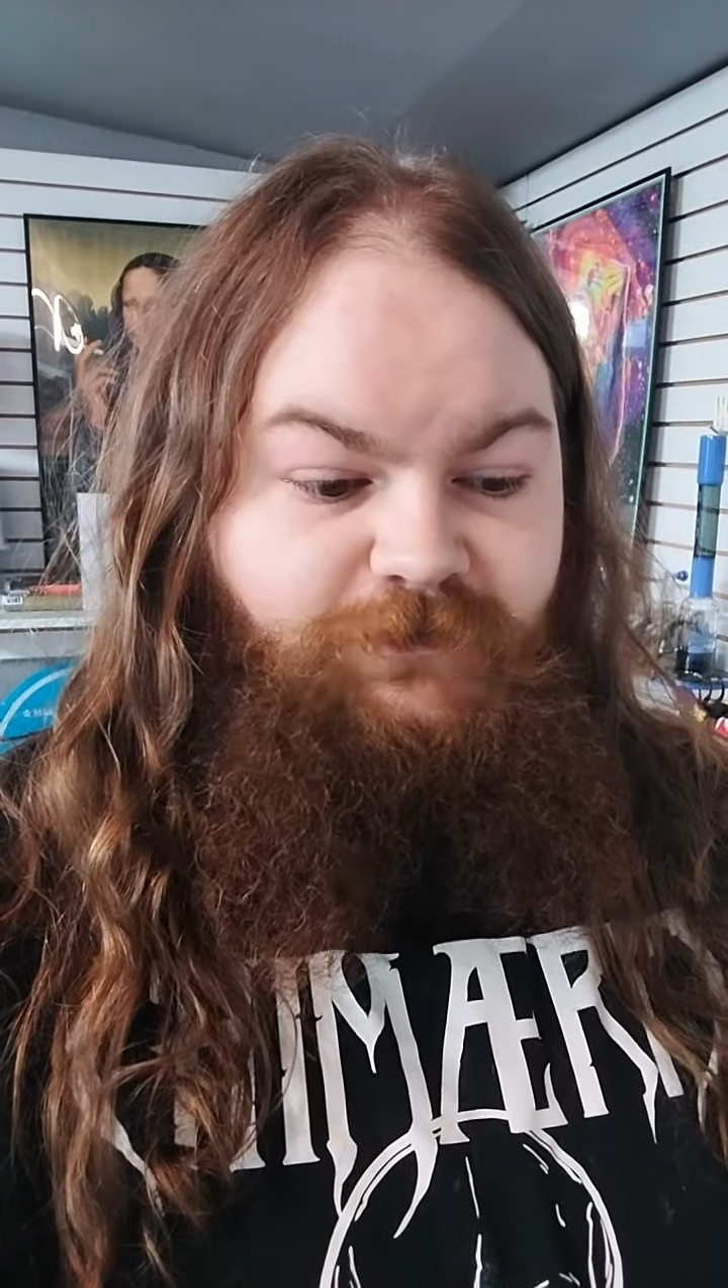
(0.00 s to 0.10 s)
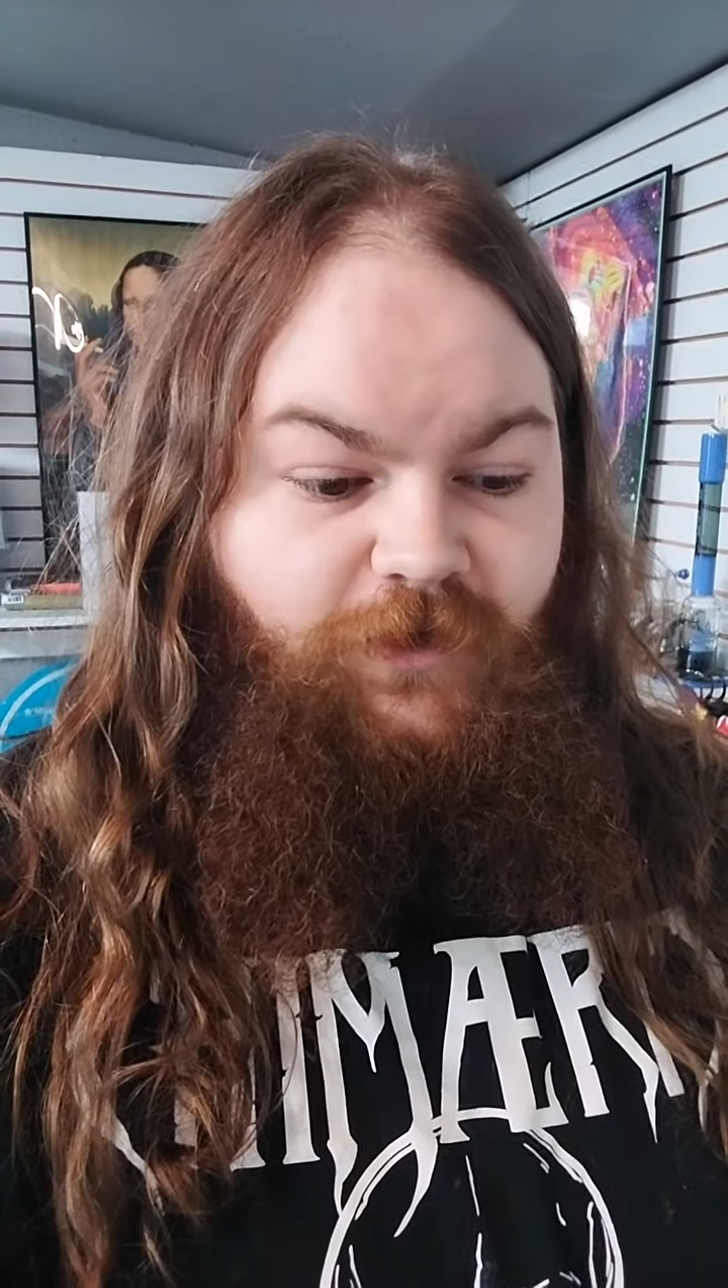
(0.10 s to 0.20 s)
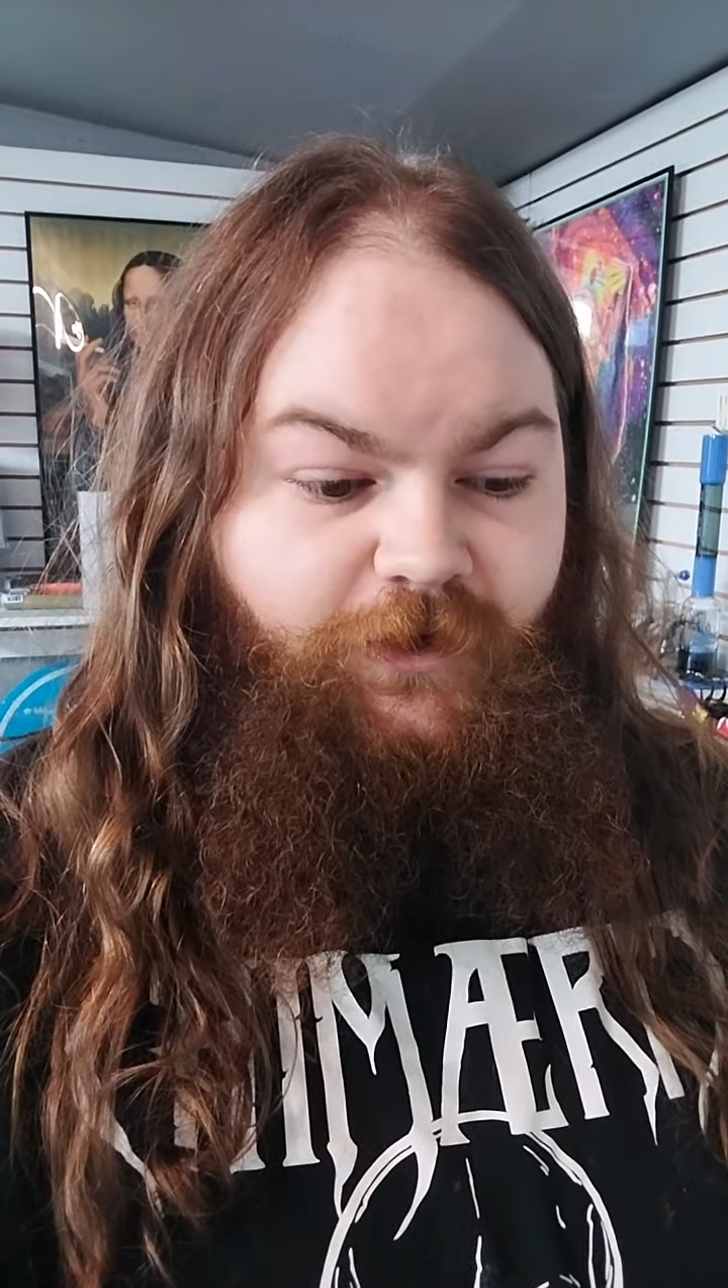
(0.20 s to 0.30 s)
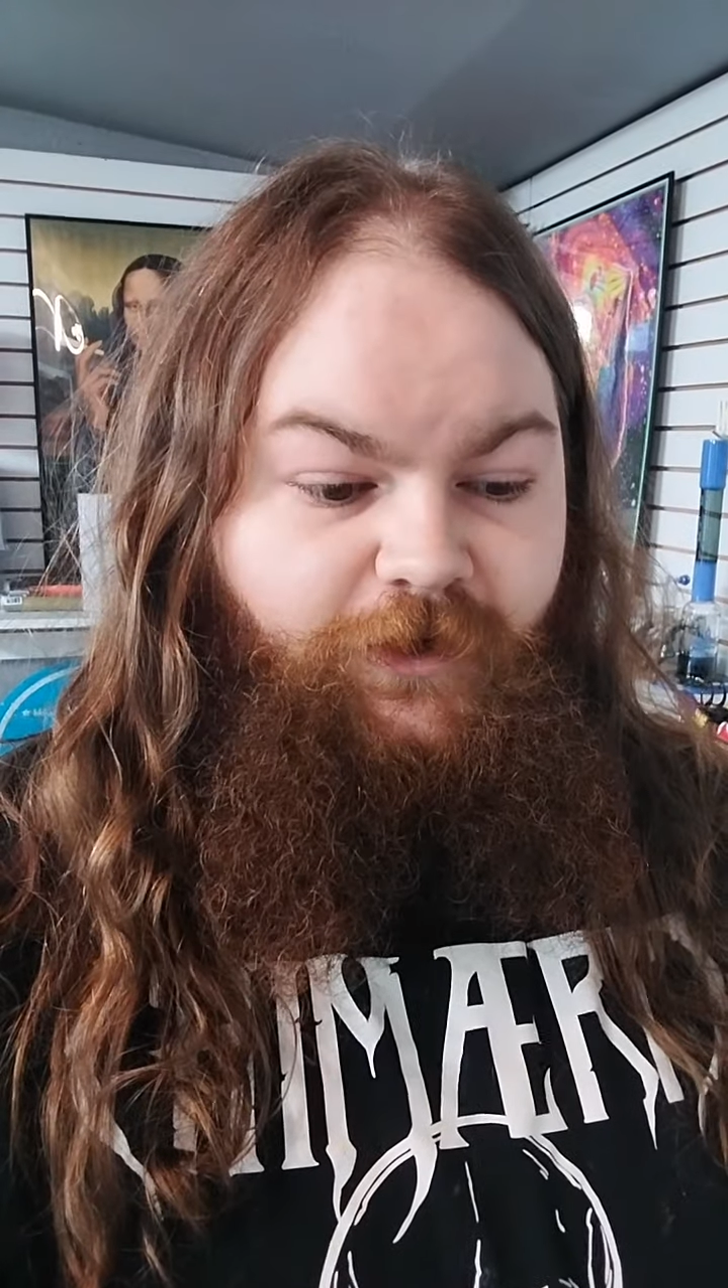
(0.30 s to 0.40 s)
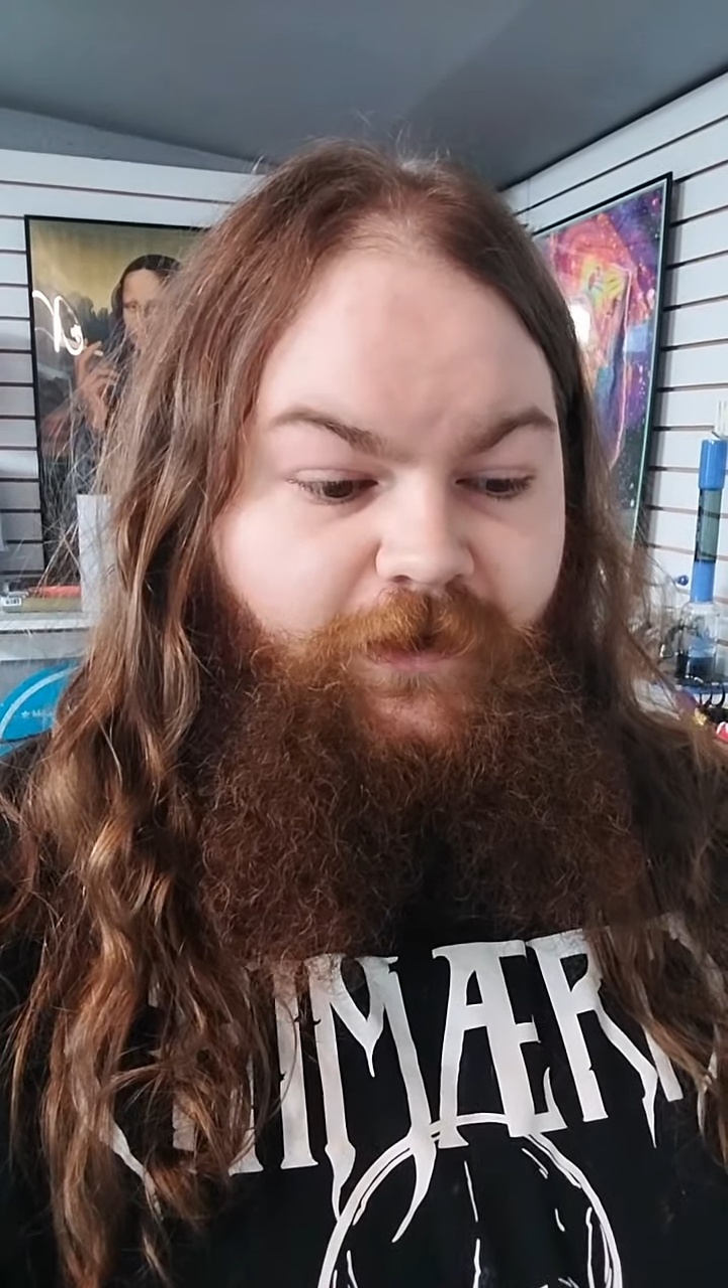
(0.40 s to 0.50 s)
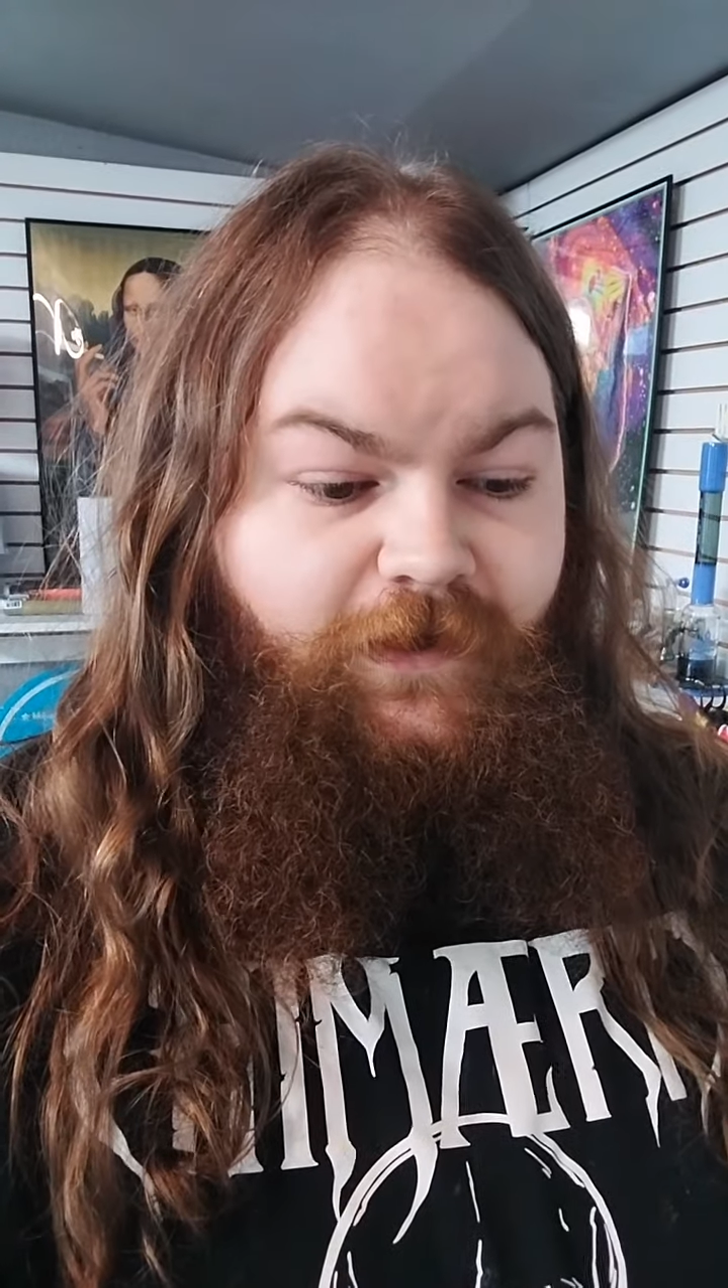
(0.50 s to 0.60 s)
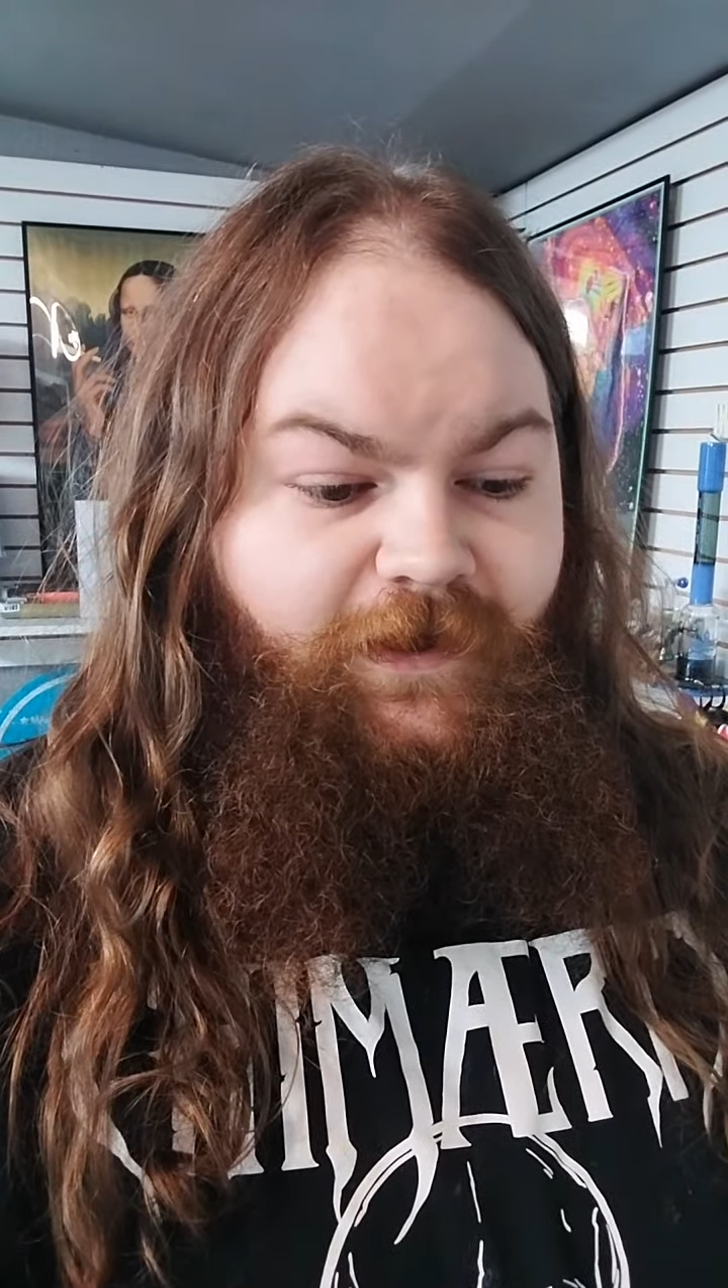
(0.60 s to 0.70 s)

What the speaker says: murder